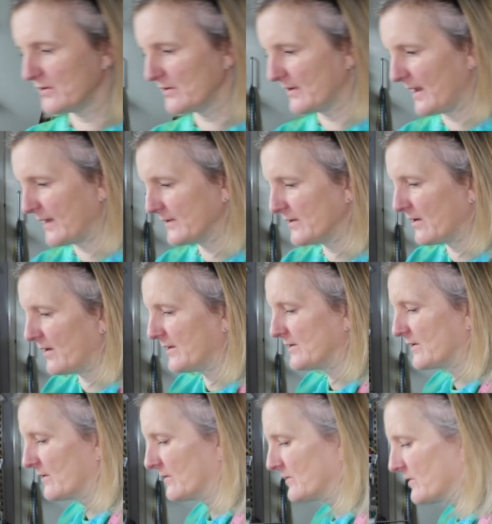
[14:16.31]
that tie
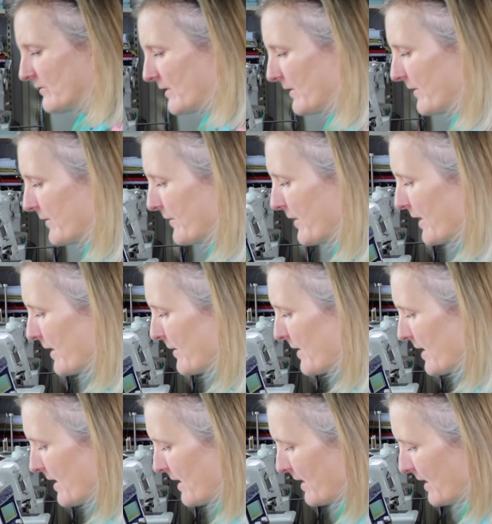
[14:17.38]
to run through.
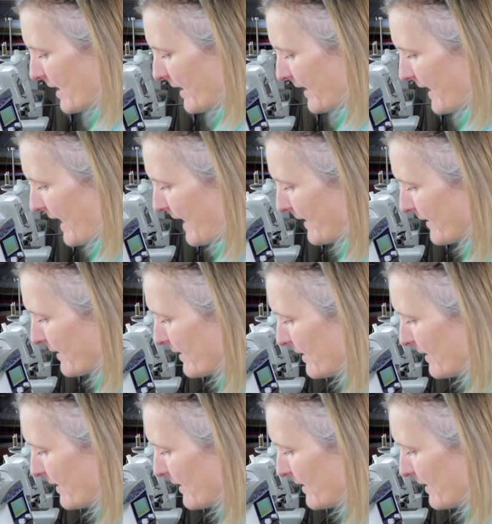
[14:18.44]
And again,